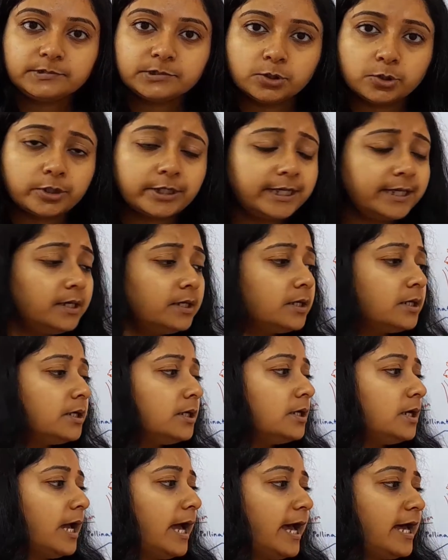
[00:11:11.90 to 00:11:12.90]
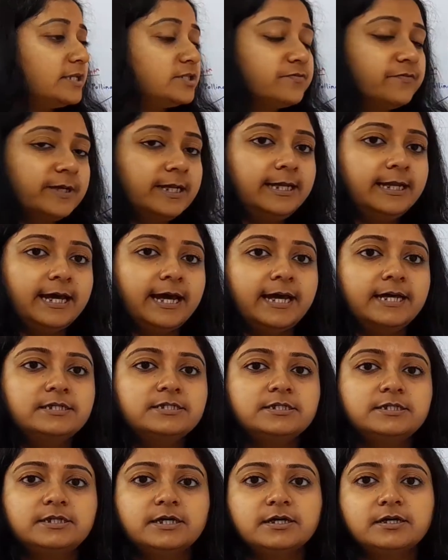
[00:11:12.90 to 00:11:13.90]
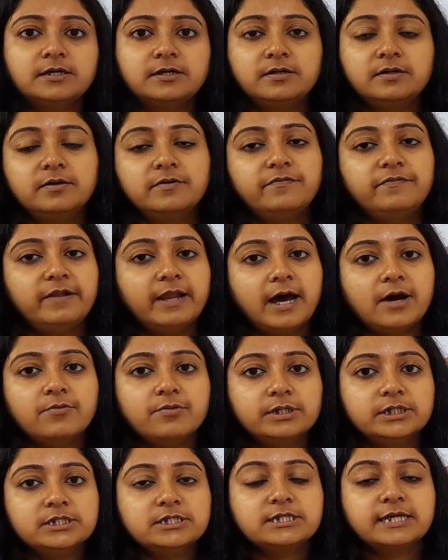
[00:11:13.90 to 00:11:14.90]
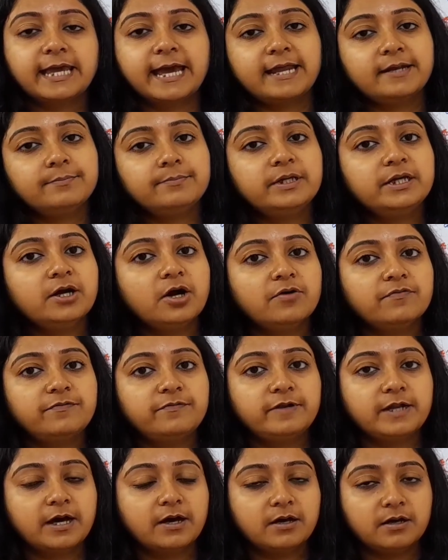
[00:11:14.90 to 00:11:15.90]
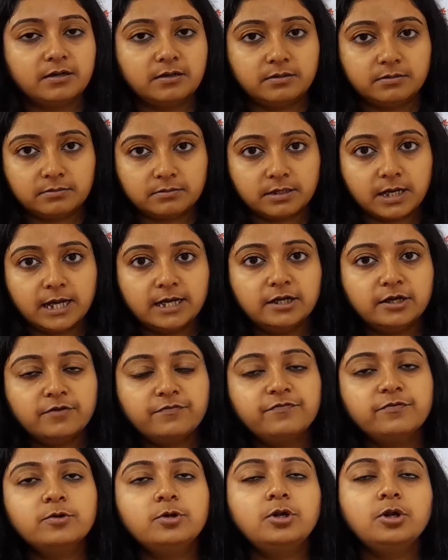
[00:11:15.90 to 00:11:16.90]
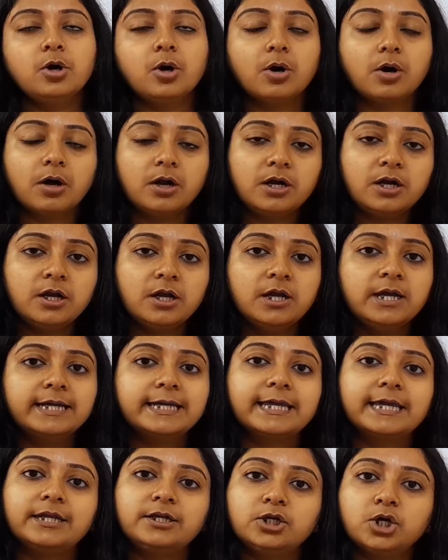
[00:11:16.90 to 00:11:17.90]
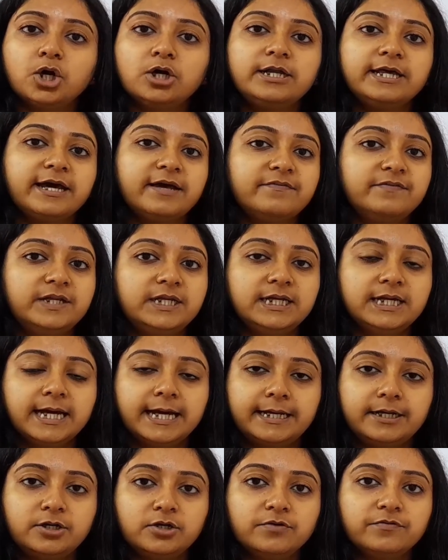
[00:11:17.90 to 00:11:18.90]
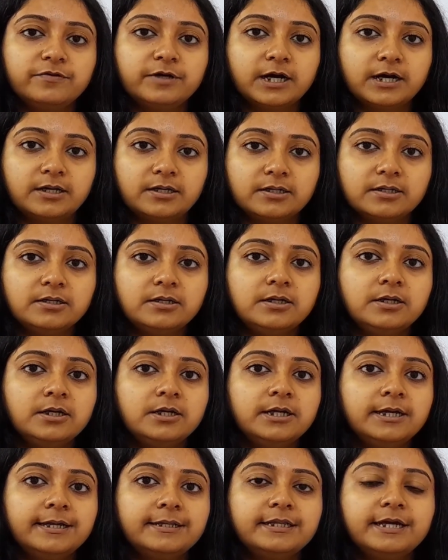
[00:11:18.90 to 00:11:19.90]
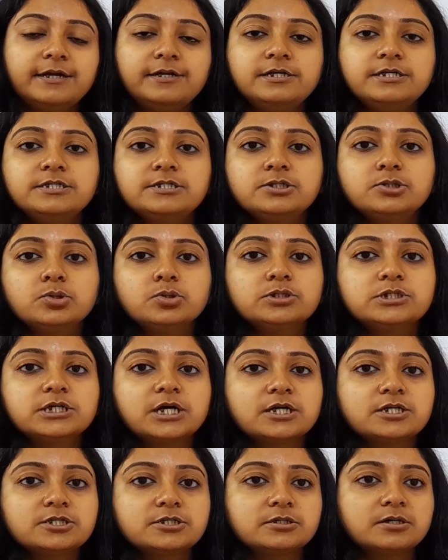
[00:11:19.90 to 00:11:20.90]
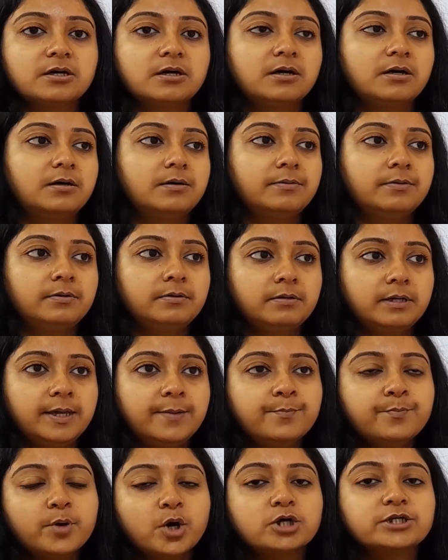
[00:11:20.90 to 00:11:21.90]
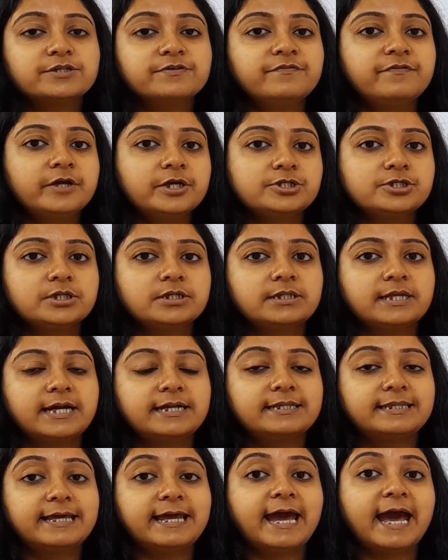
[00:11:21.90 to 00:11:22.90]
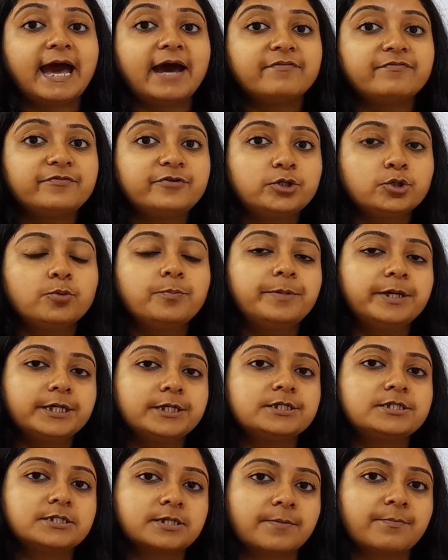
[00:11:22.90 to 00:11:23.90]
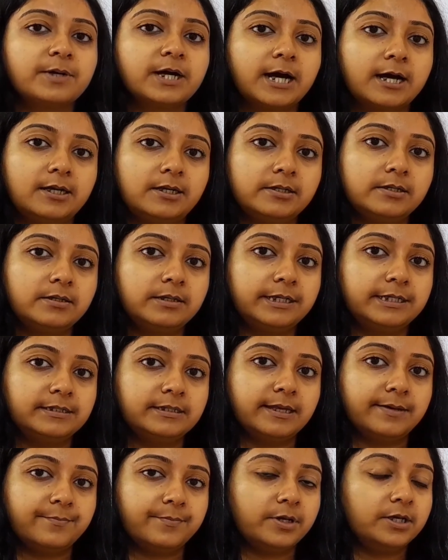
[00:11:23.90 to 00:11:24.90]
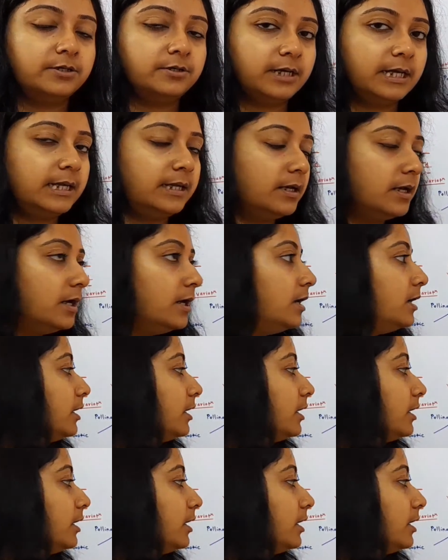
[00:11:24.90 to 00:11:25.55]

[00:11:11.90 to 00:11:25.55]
Okay, as well as the flowers can be of colorful or cannot have any kind of color. There is no such important feature that they have to bear some color in them, right?